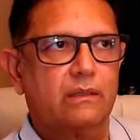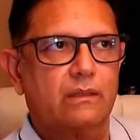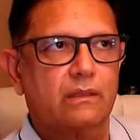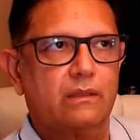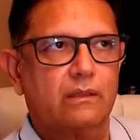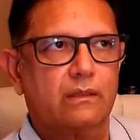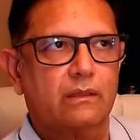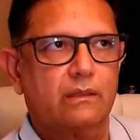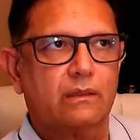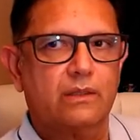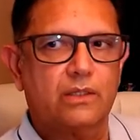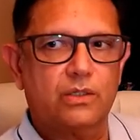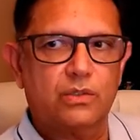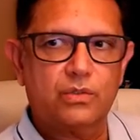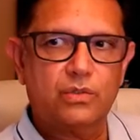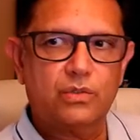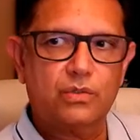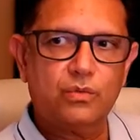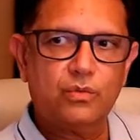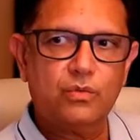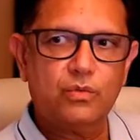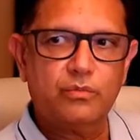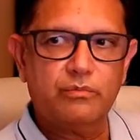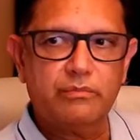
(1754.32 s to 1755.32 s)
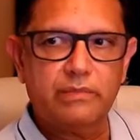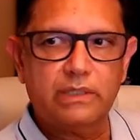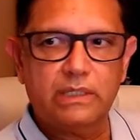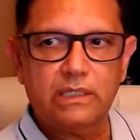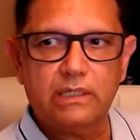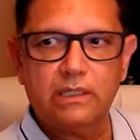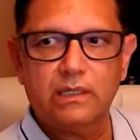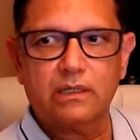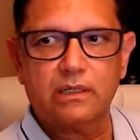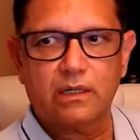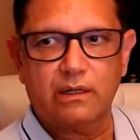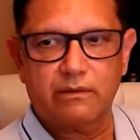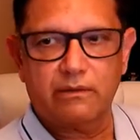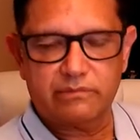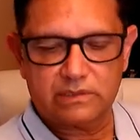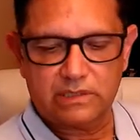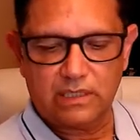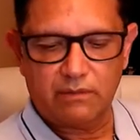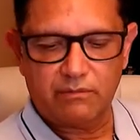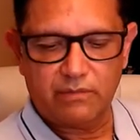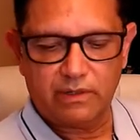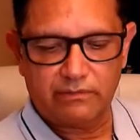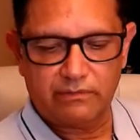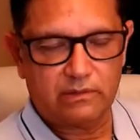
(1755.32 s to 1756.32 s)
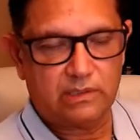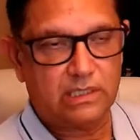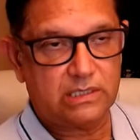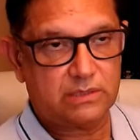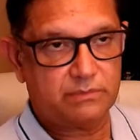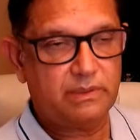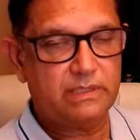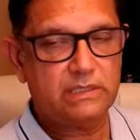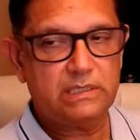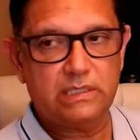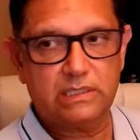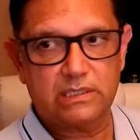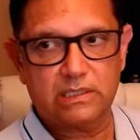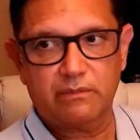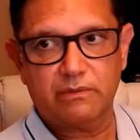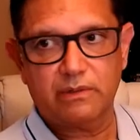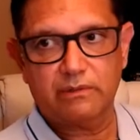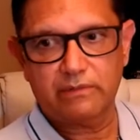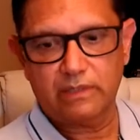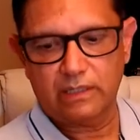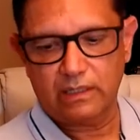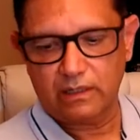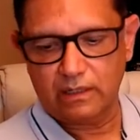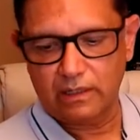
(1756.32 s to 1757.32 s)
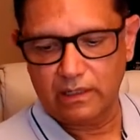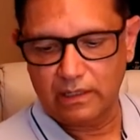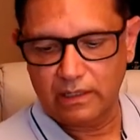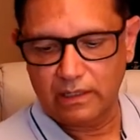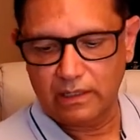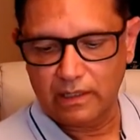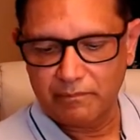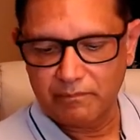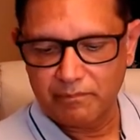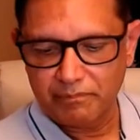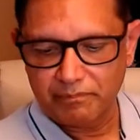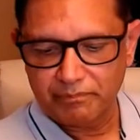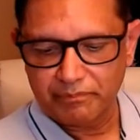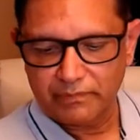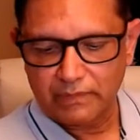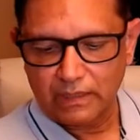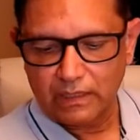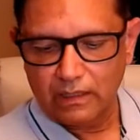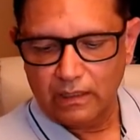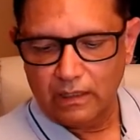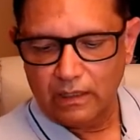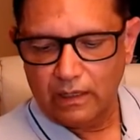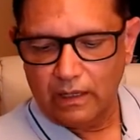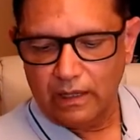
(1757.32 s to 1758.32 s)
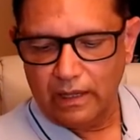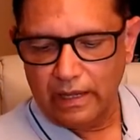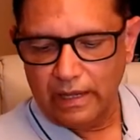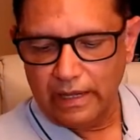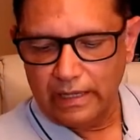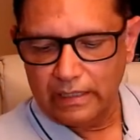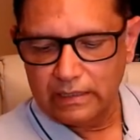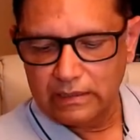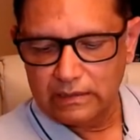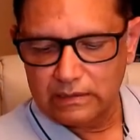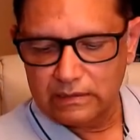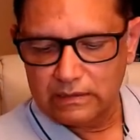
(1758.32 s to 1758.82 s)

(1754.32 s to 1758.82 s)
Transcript: the true meaning of especially some of the ayah. And